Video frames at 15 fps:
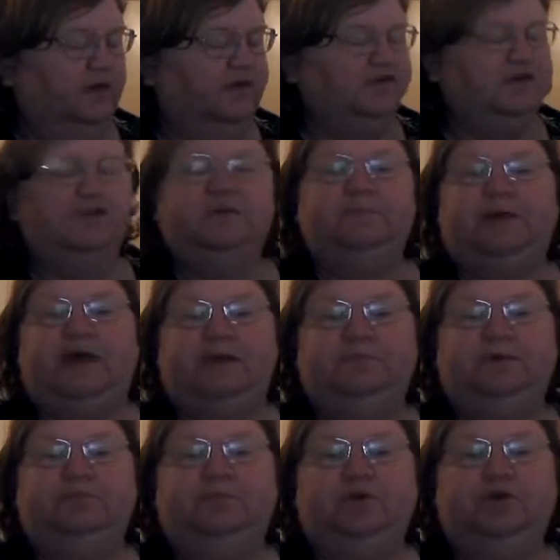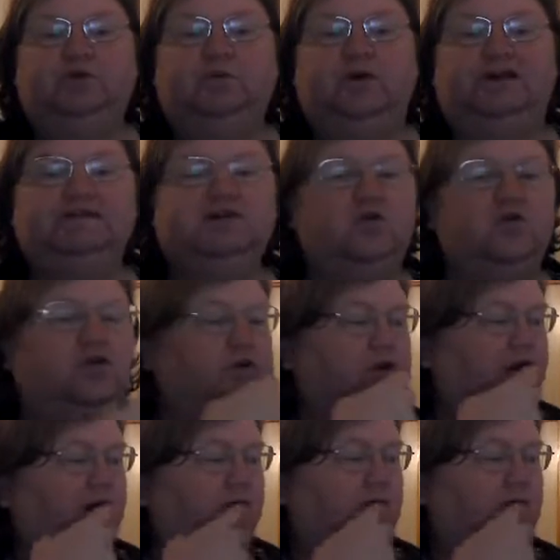So the baby bird went on.